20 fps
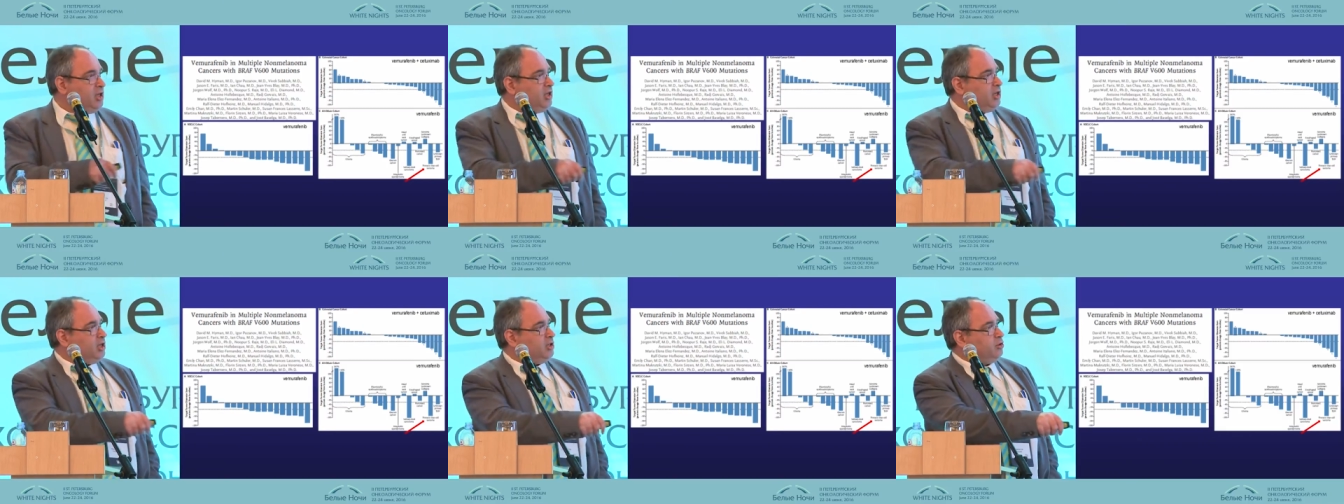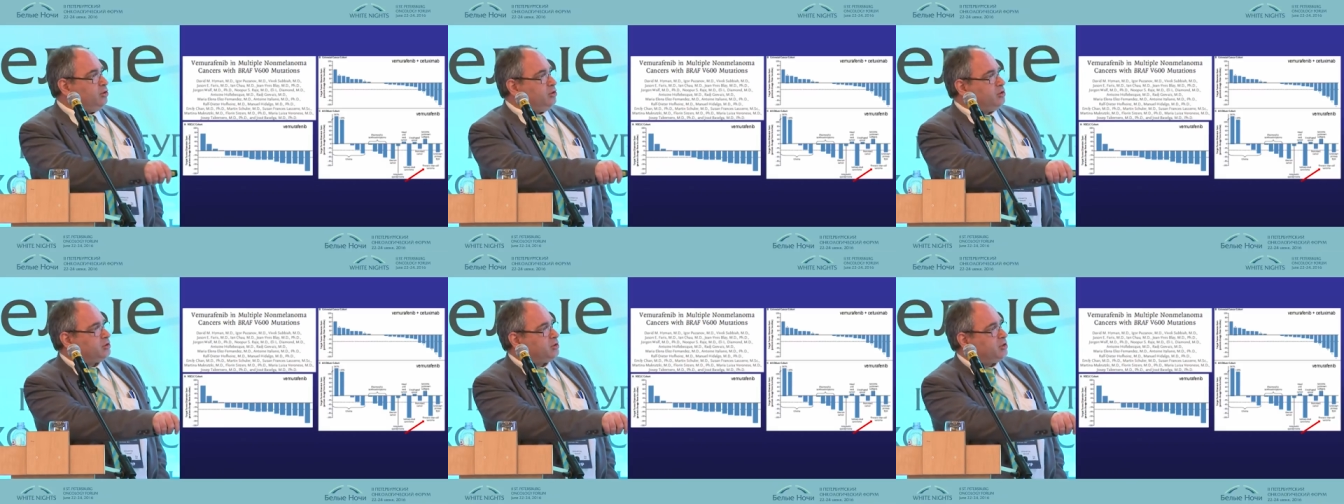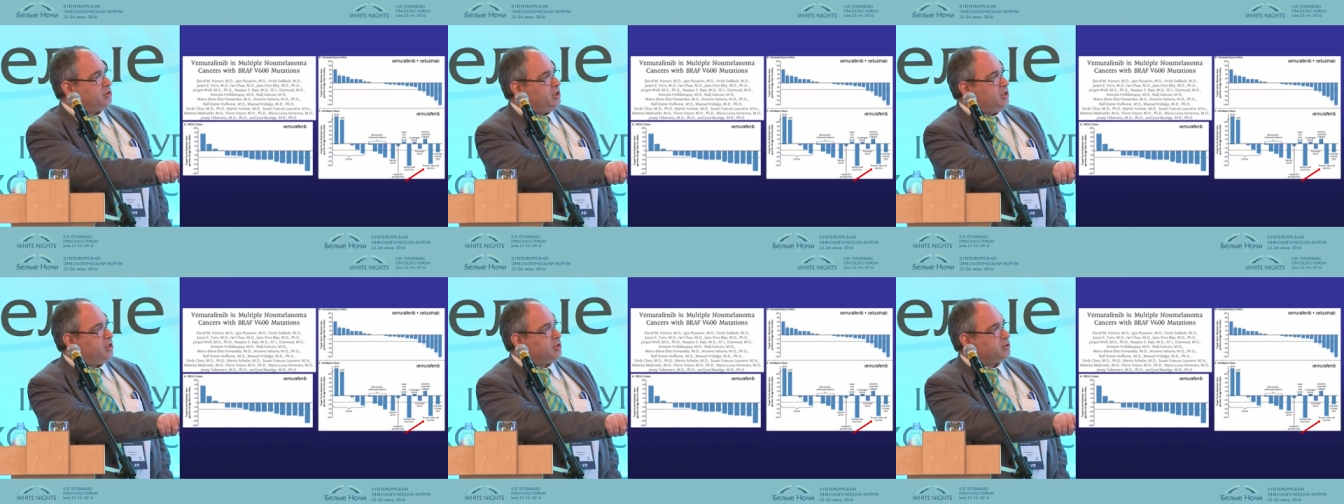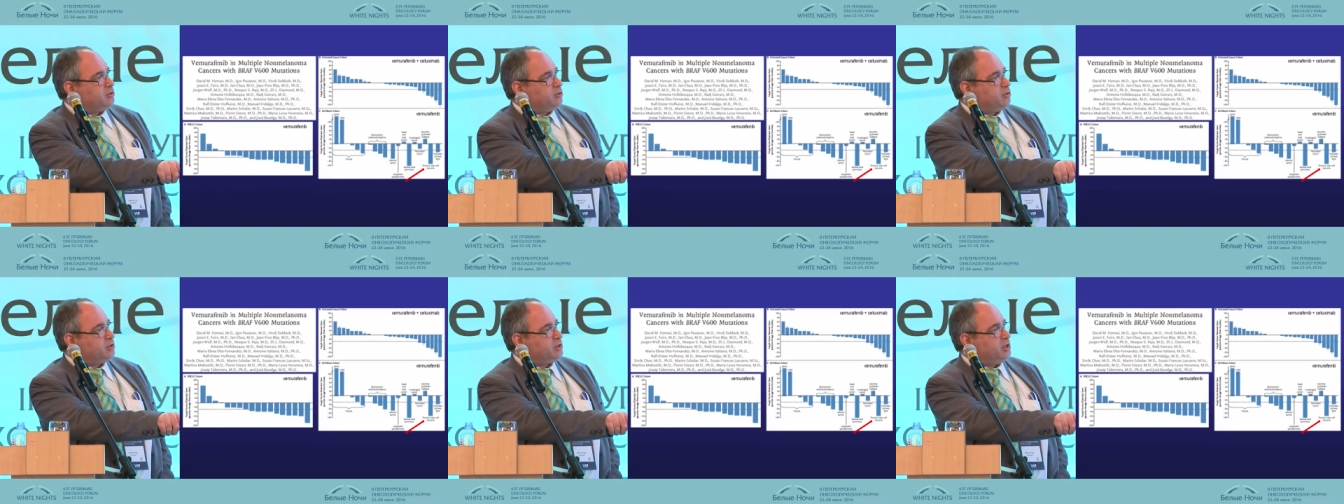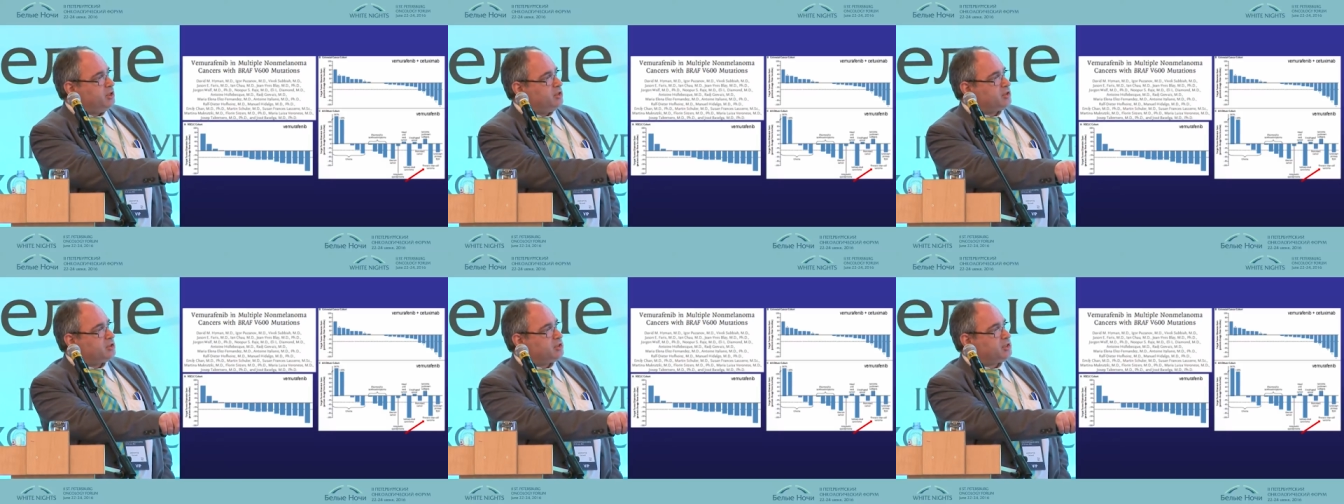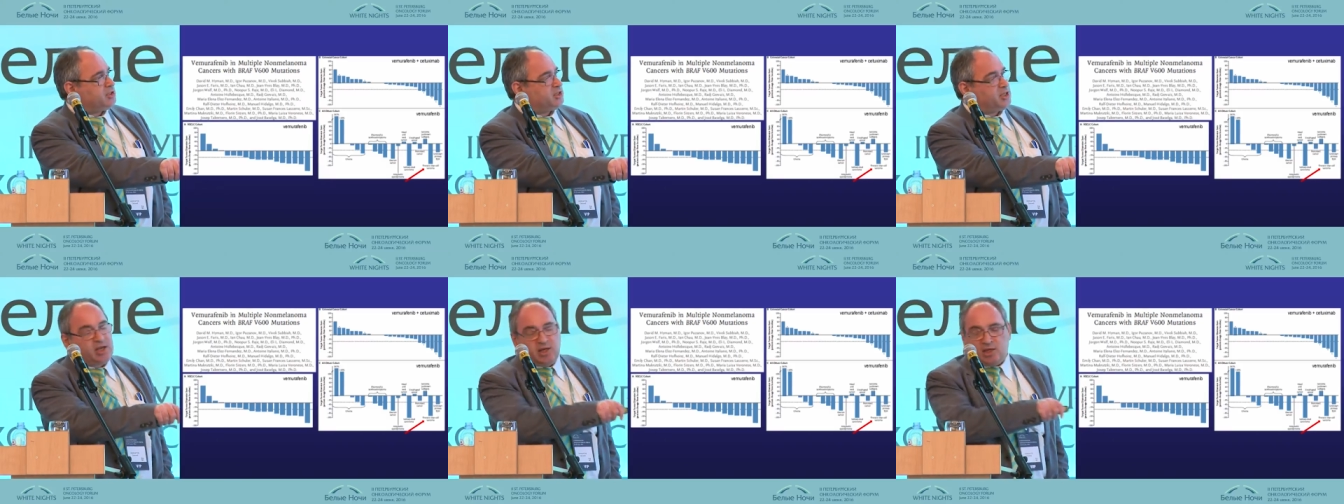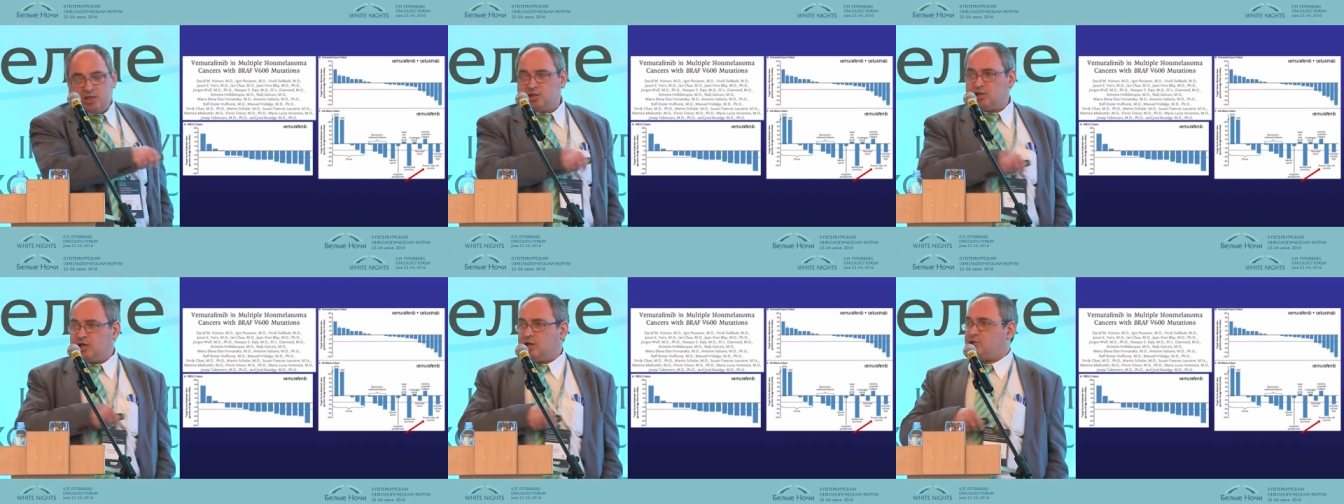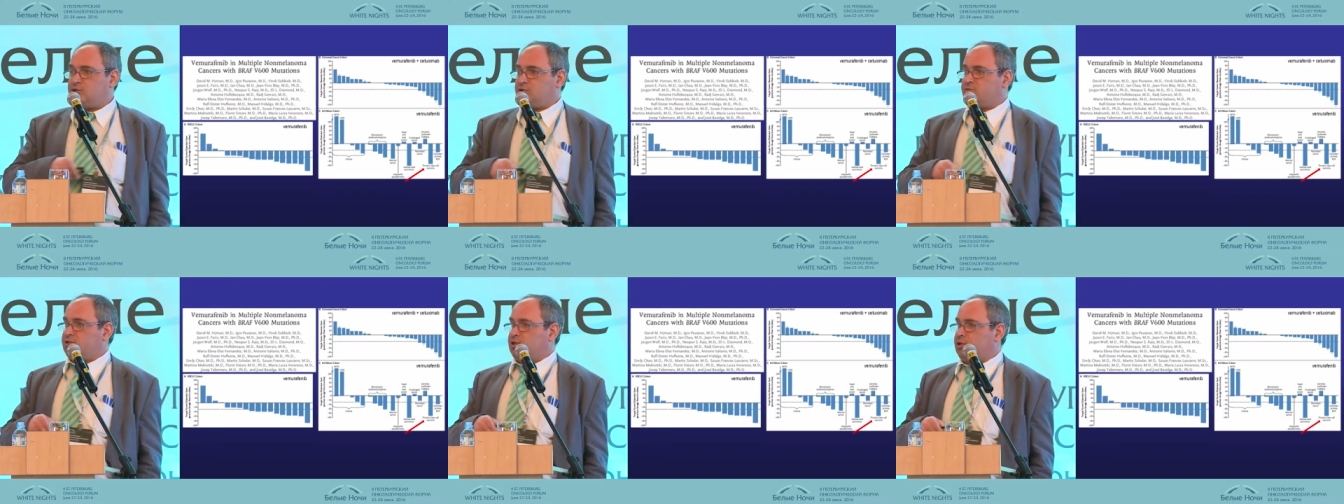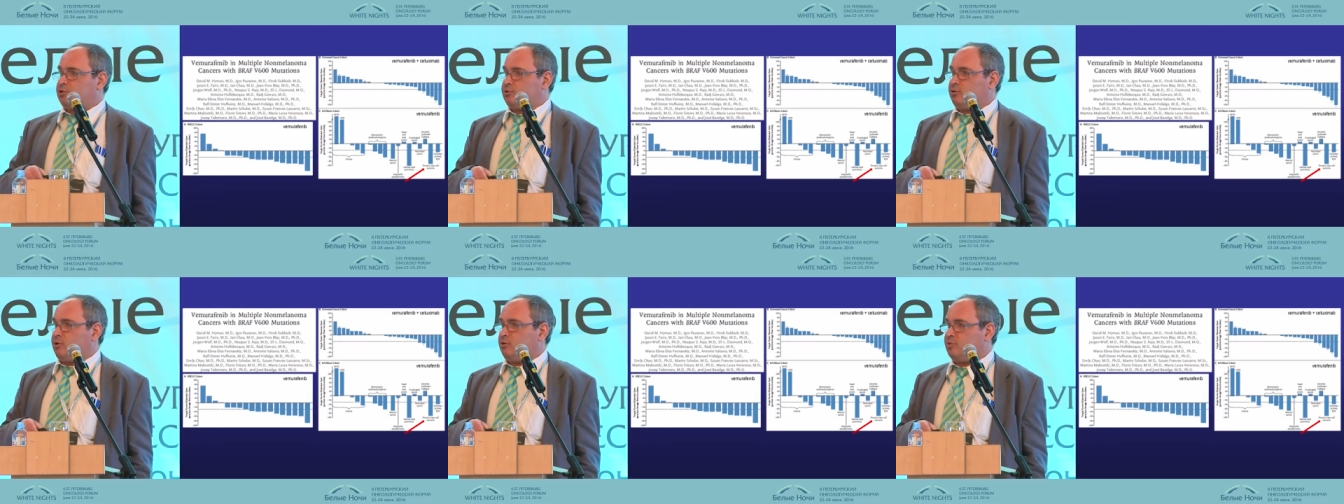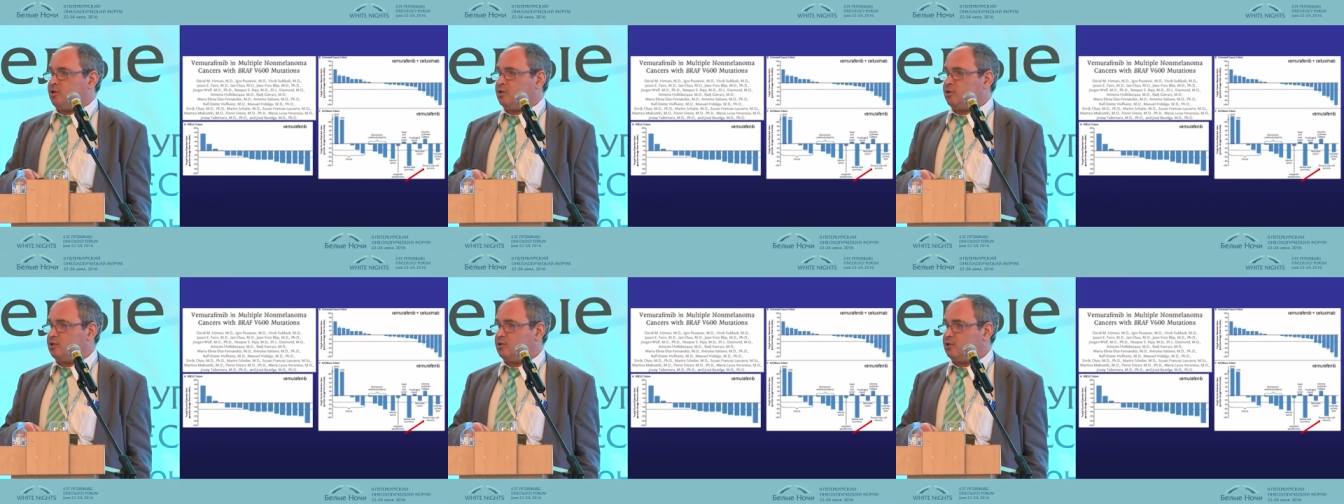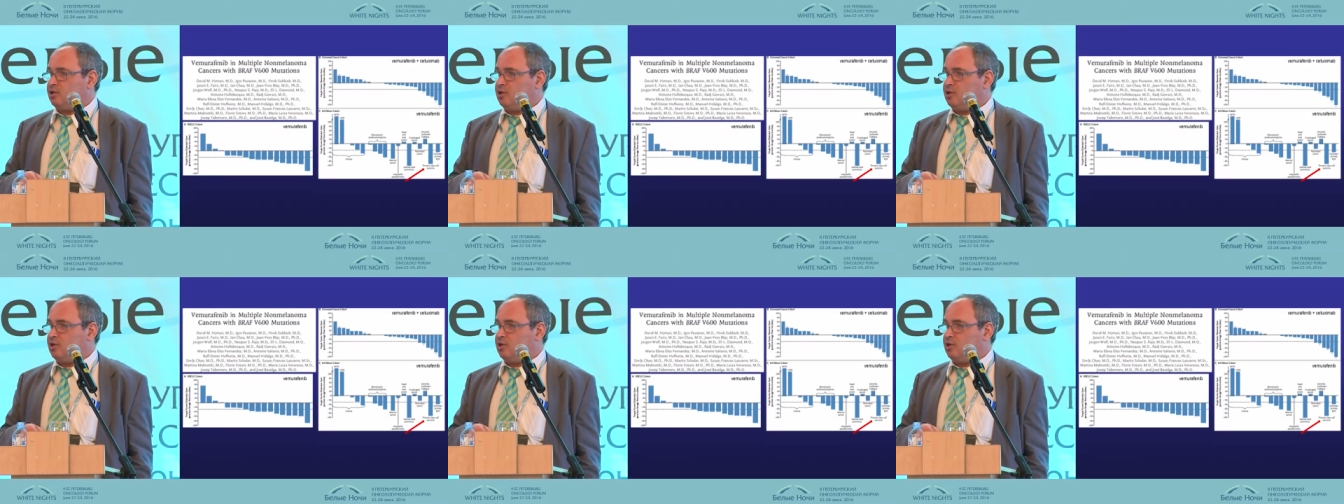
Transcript: And also here, look, here's the second case of sarcoma.